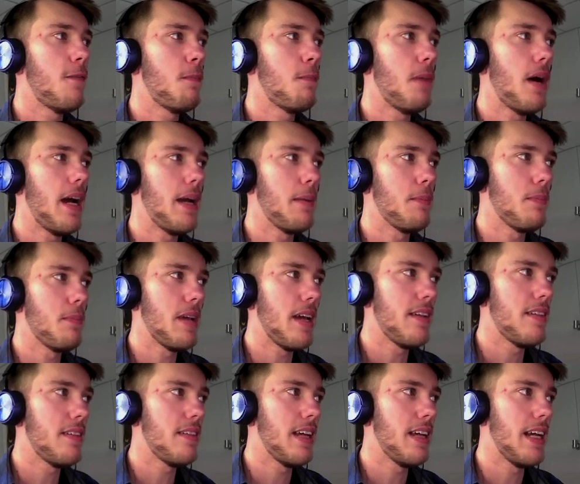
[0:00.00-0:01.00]
by
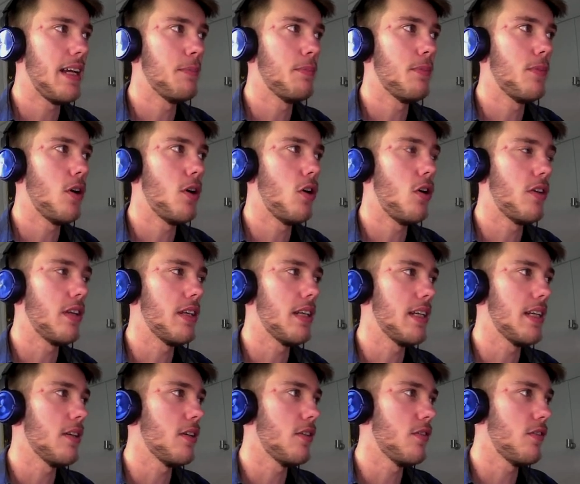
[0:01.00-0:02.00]
mesh name on
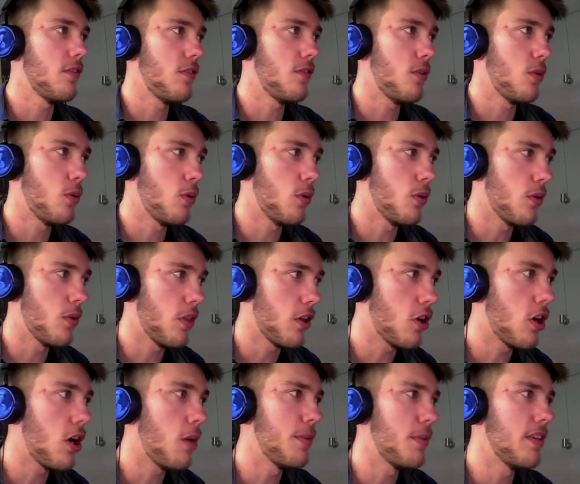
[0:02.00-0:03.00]
for the
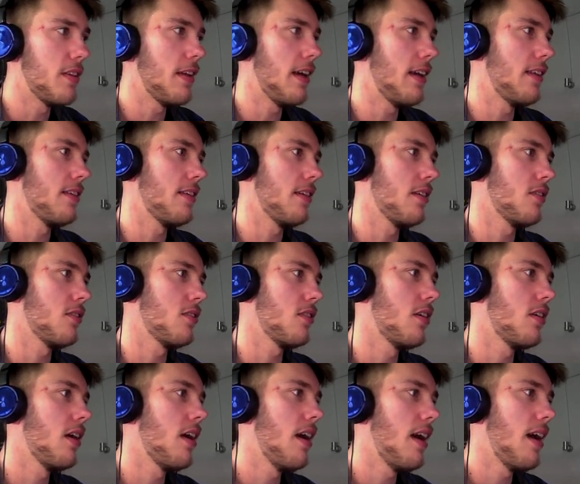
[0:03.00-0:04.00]
common settings,
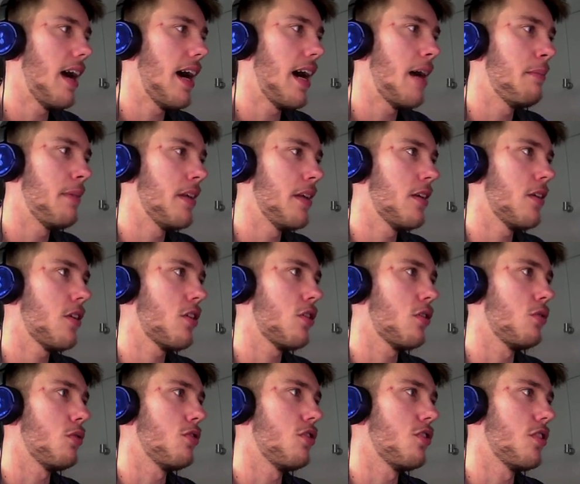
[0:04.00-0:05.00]
ambient
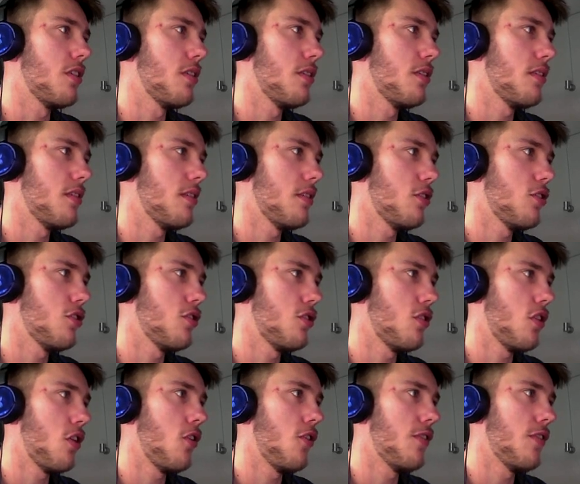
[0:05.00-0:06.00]
occlusion
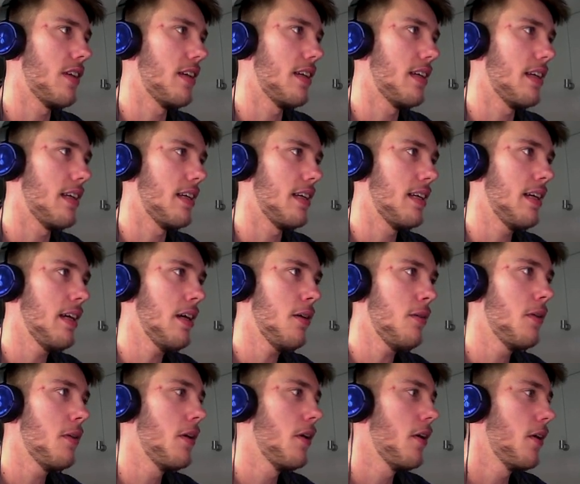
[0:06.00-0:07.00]
just over here,
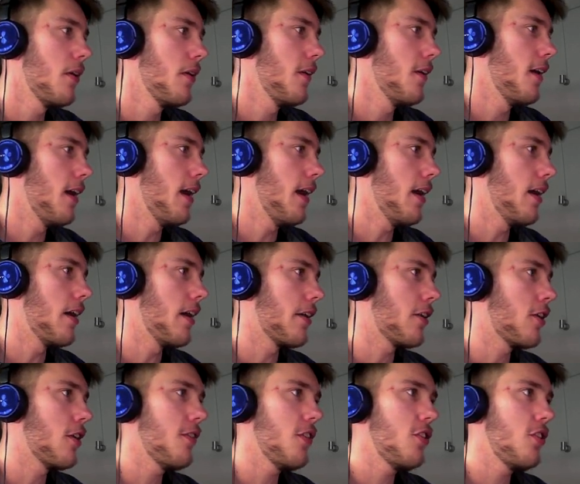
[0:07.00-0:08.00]

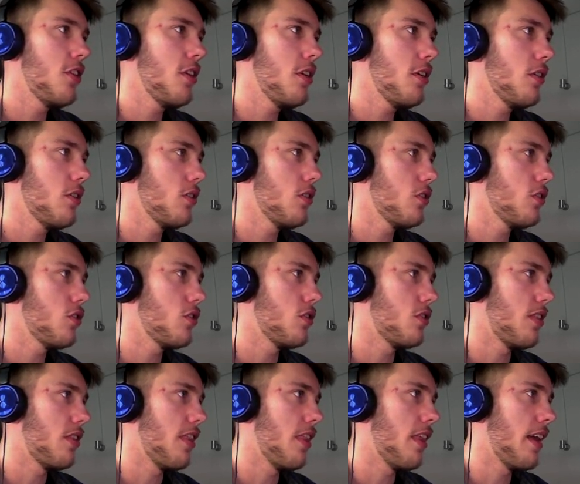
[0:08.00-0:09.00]
curvature
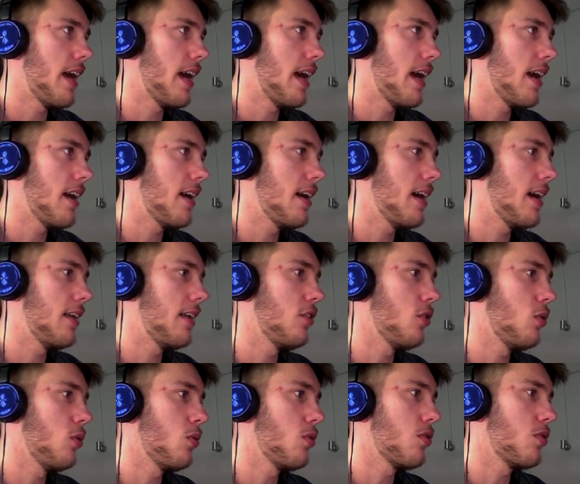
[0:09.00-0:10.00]
just there, and
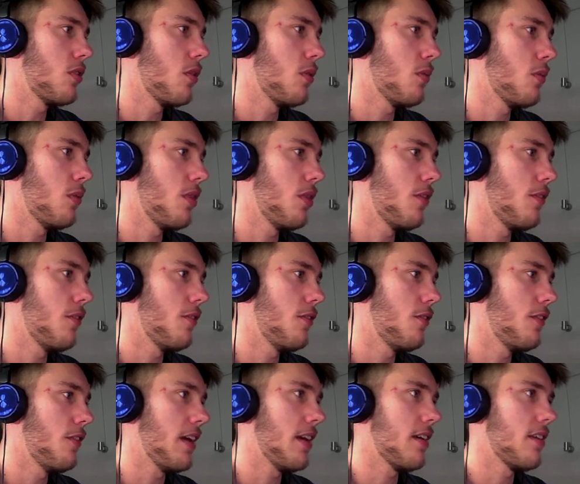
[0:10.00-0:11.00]
also the
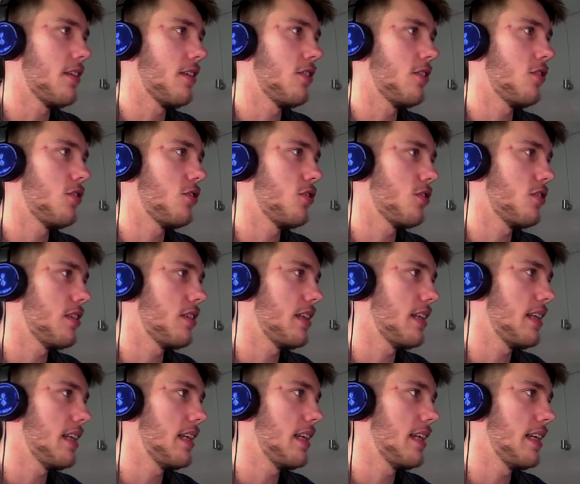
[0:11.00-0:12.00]
thickness just
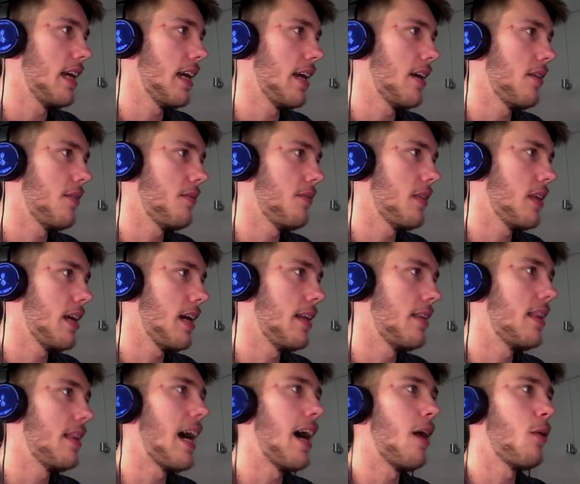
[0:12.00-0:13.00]
here.
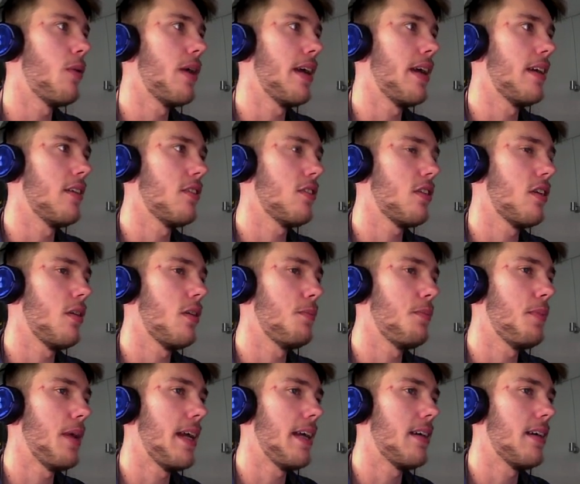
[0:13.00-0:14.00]
And that way it's going to
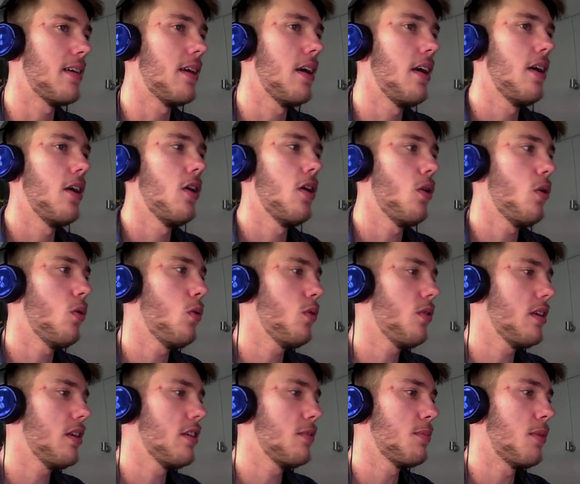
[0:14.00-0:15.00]
bake
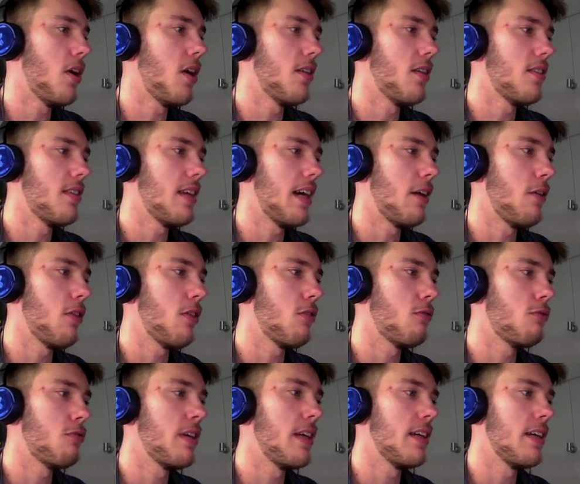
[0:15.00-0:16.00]
all these parts out,
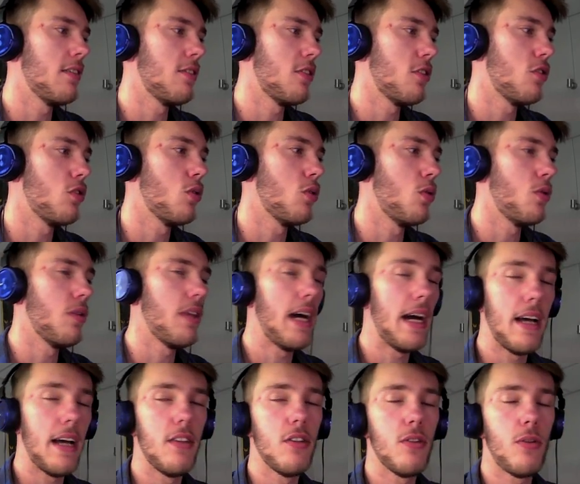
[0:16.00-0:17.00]
the rings, the door, the
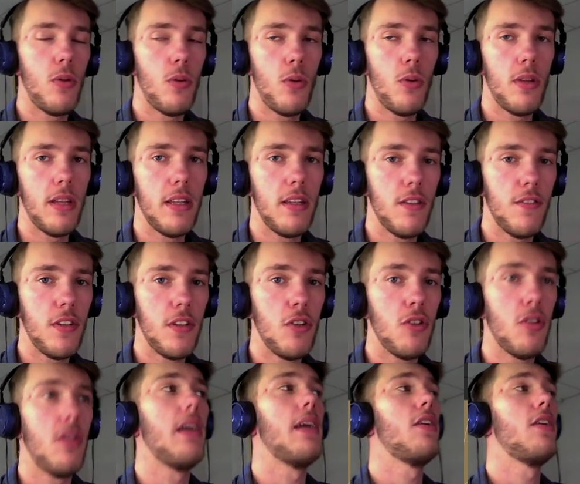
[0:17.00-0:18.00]
handle, all
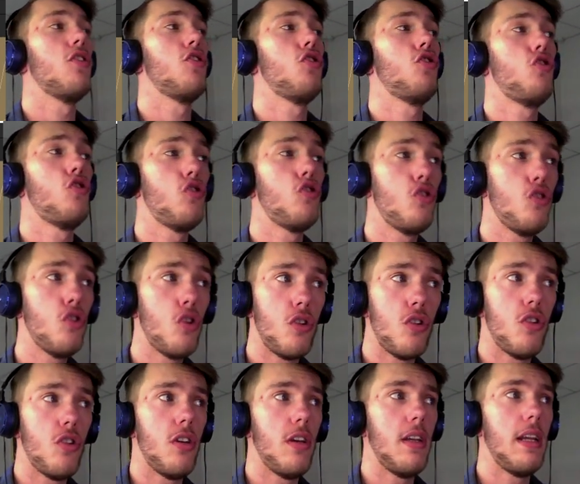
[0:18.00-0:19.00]
individually, and it
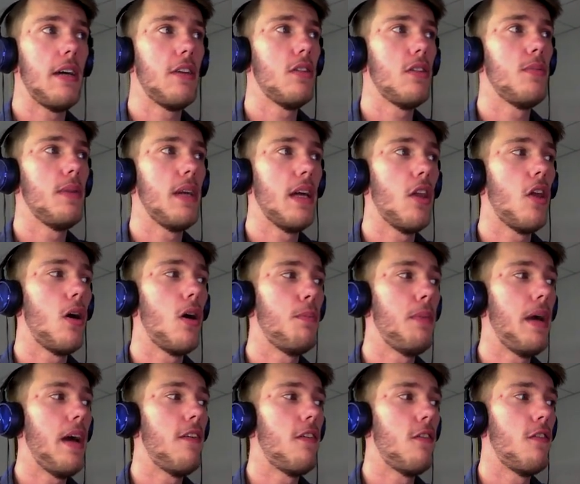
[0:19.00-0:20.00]
should turn out to be a lot
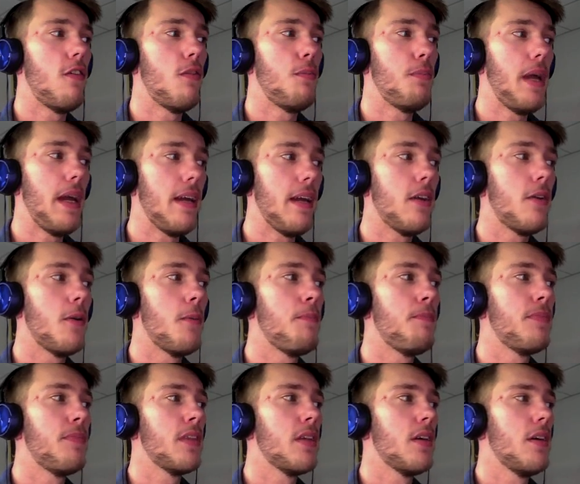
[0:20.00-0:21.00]
better of a bake.
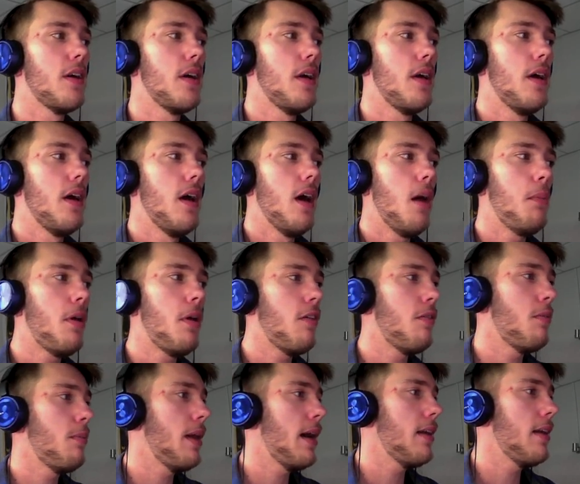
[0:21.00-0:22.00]

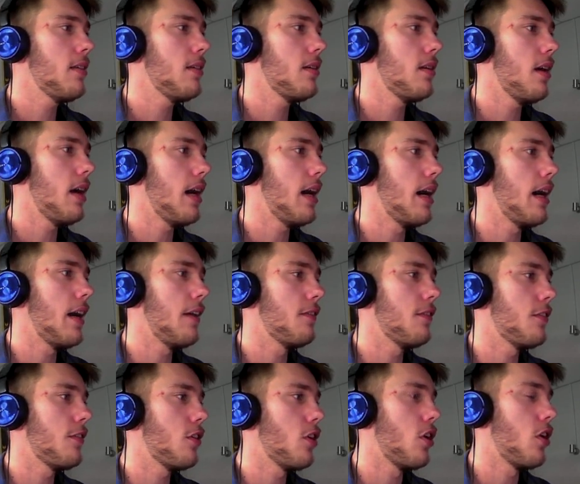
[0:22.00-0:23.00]
Apart from that,
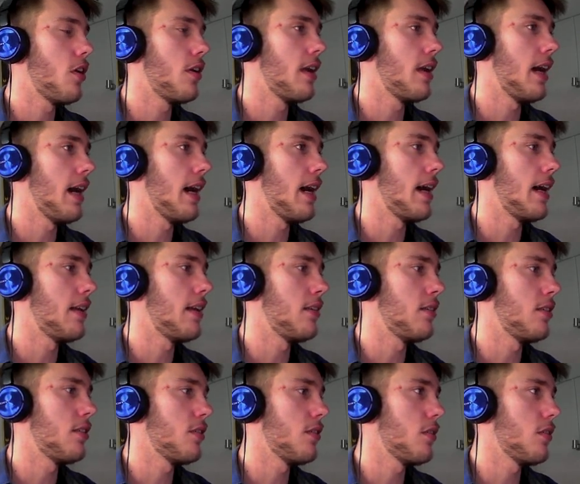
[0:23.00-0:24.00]
I've gone
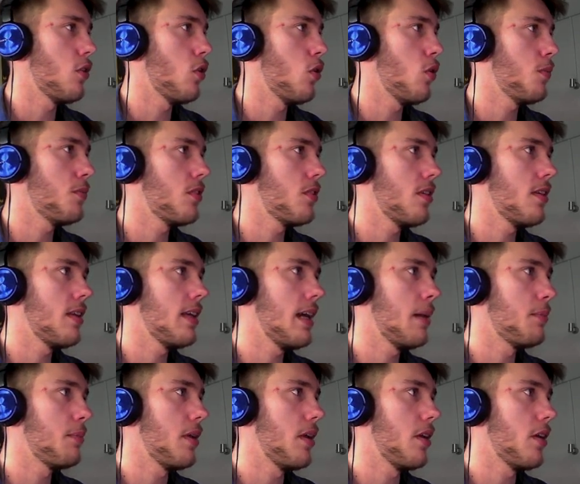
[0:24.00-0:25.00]
and upped the ambient